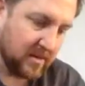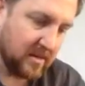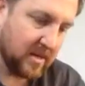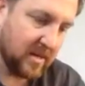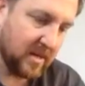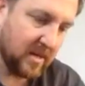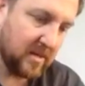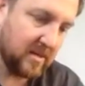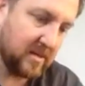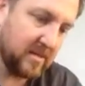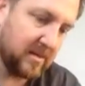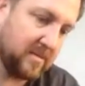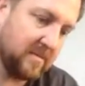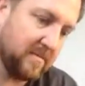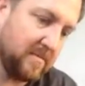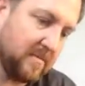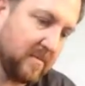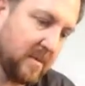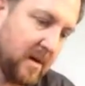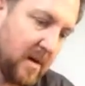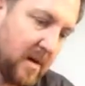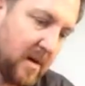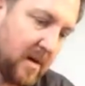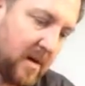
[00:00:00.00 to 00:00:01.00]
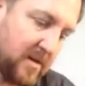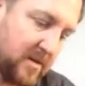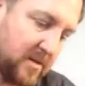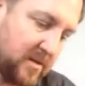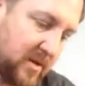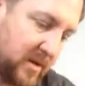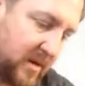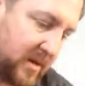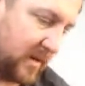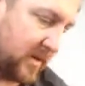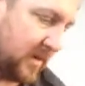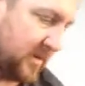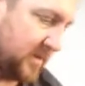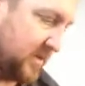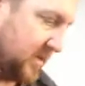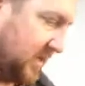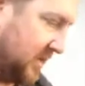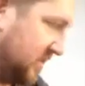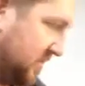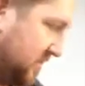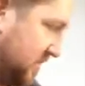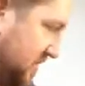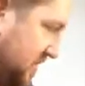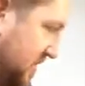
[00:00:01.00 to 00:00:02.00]
these circular
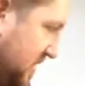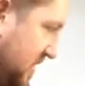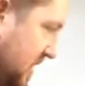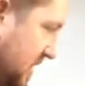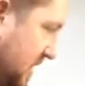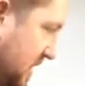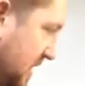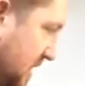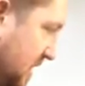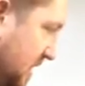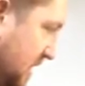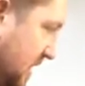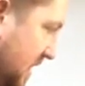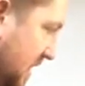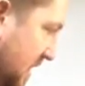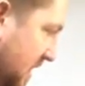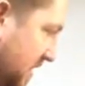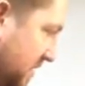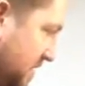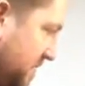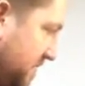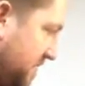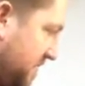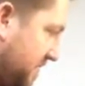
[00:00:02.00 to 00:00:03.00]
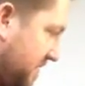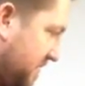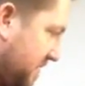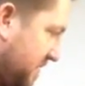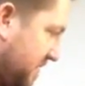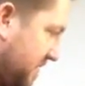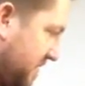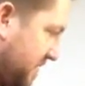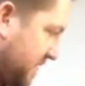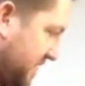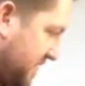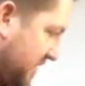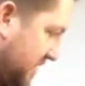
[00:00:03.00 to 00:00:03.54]
tins. Now, for